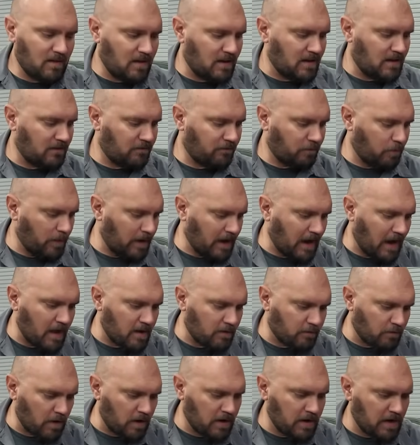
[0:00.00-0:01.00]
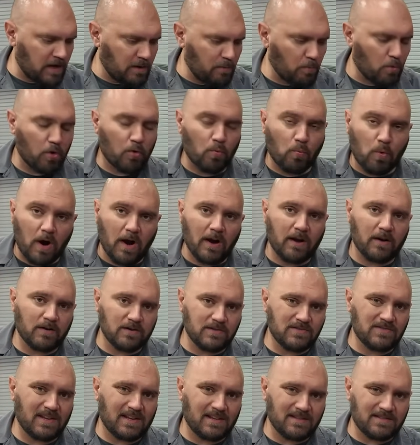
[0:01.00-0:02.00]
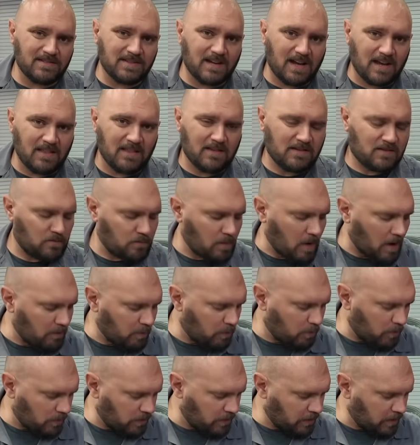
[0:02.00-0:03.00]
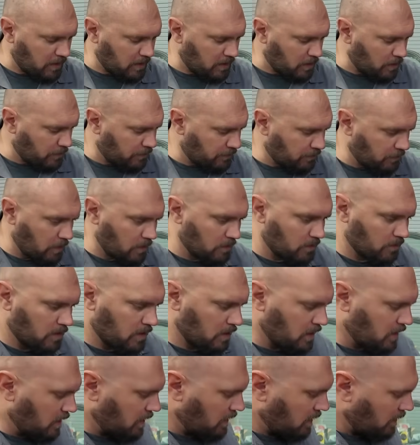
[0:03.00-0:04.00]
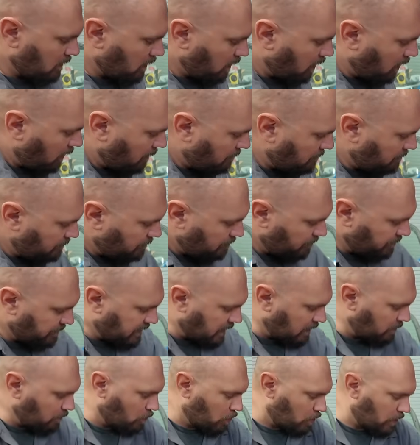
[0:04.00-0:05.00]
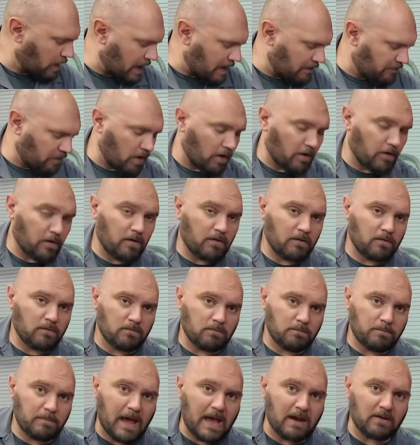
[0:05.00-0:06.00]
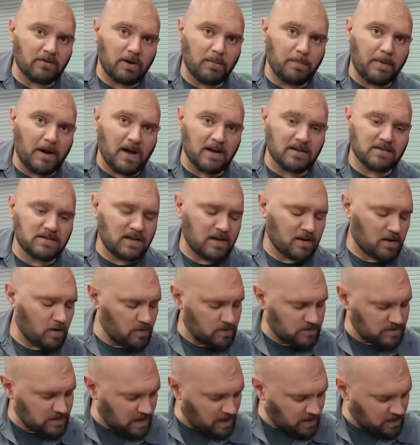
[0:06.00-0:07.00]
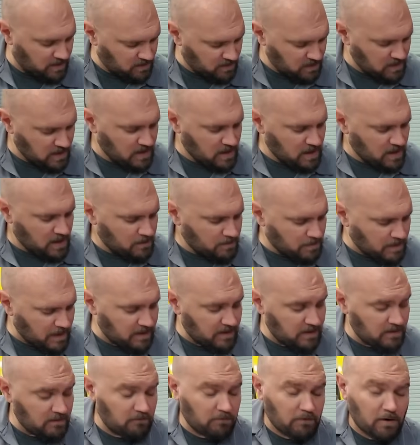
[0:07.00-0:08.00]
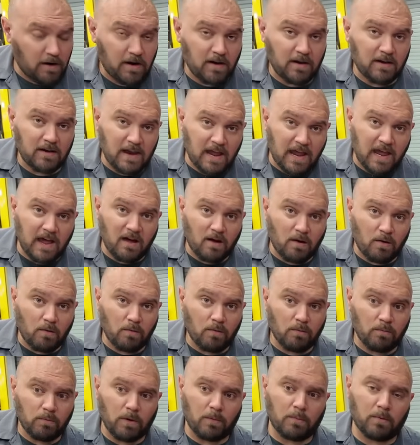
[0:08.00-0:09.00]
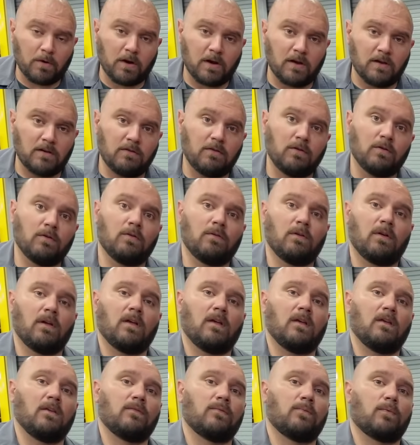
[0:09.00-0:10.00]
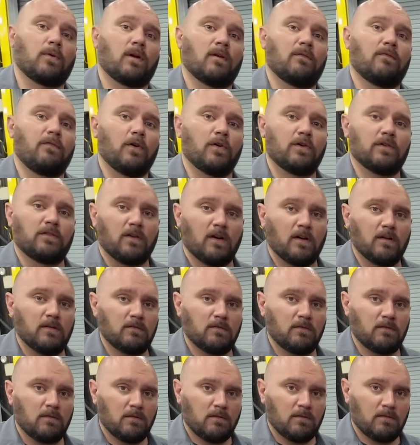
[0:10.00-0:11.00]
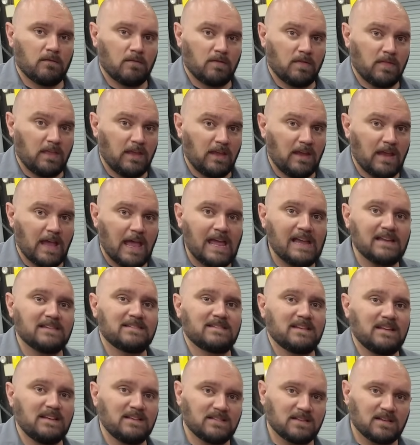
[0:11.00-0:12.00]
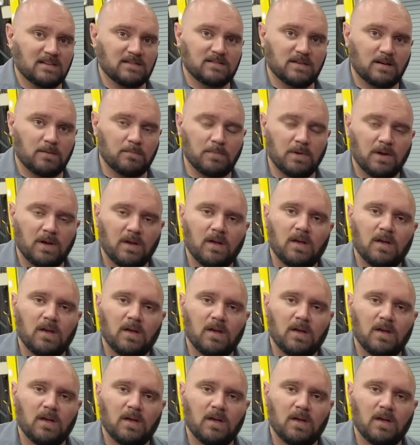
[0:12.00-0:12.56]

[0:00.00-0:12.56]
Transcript: and if we got to run any more wires inside, this is probably where they're going to go through. Then we'll have our battery box that goes in, but right now what we're going to do is we're going to focus on the AC system.